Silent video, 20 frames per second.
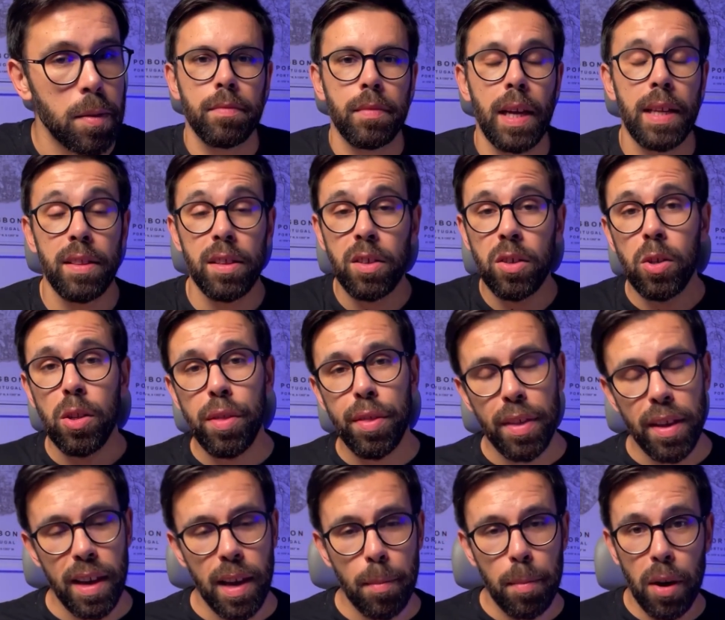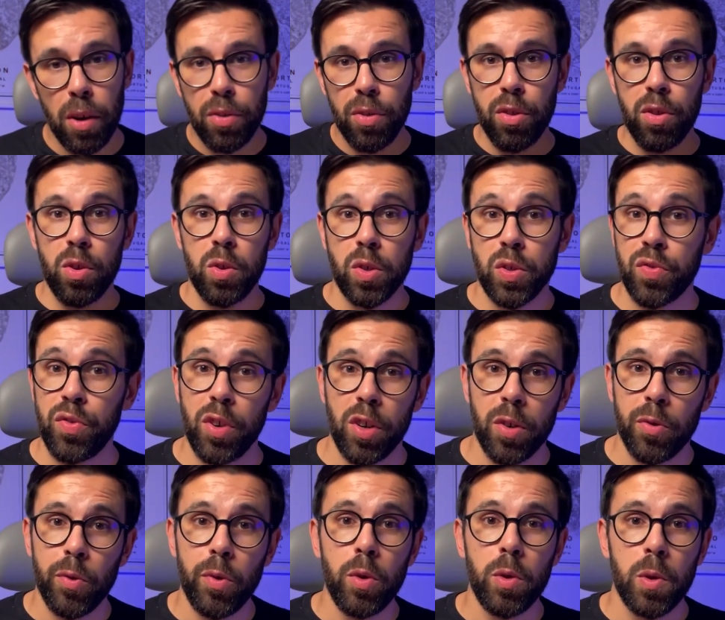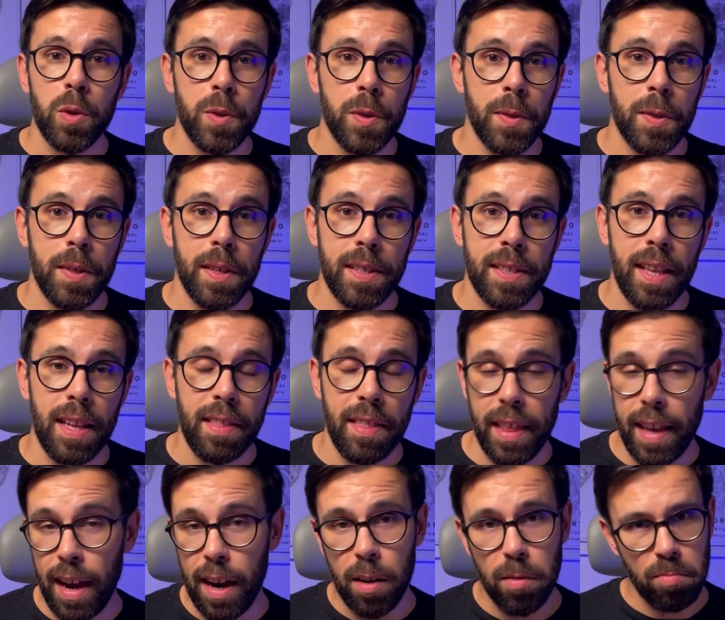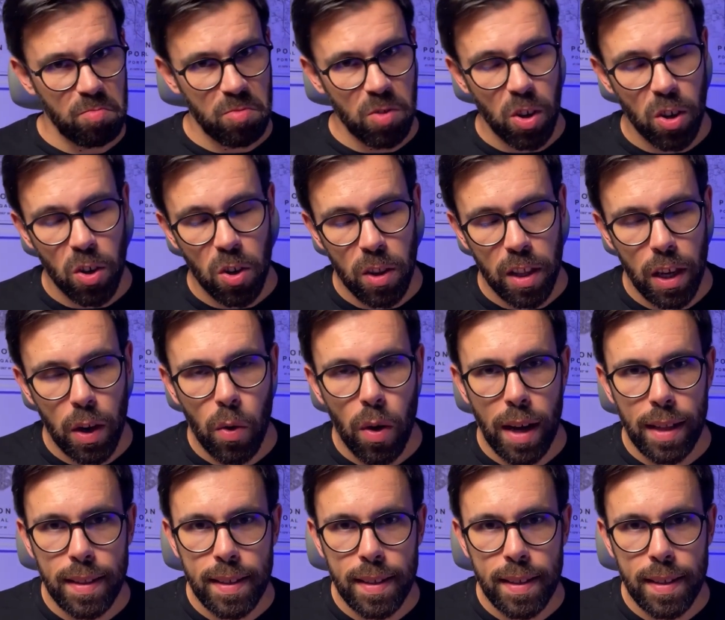And the cool thing about those 4 rules is that they are not only quite